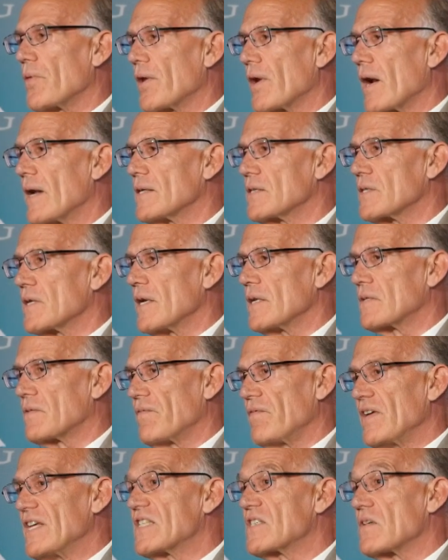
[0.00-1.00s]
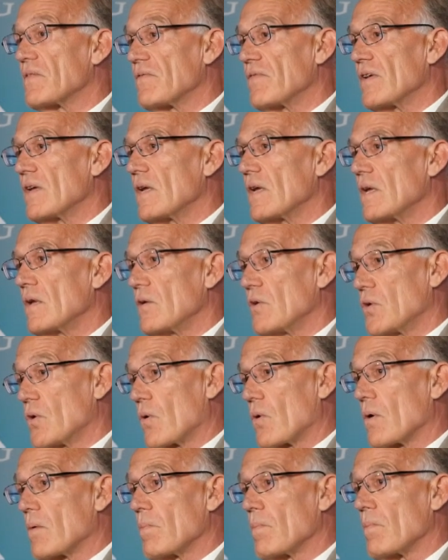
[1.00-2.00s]
the United States vis-a-vis -vis
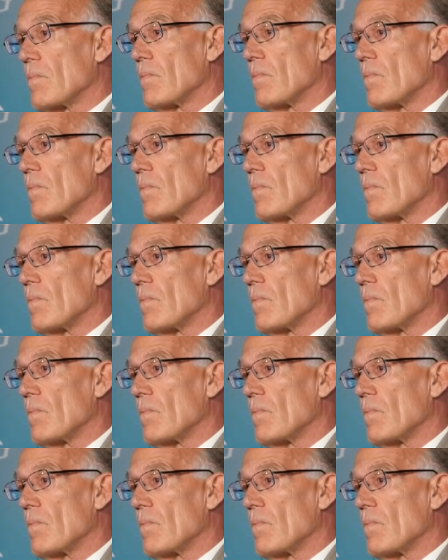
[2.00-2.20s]
Europe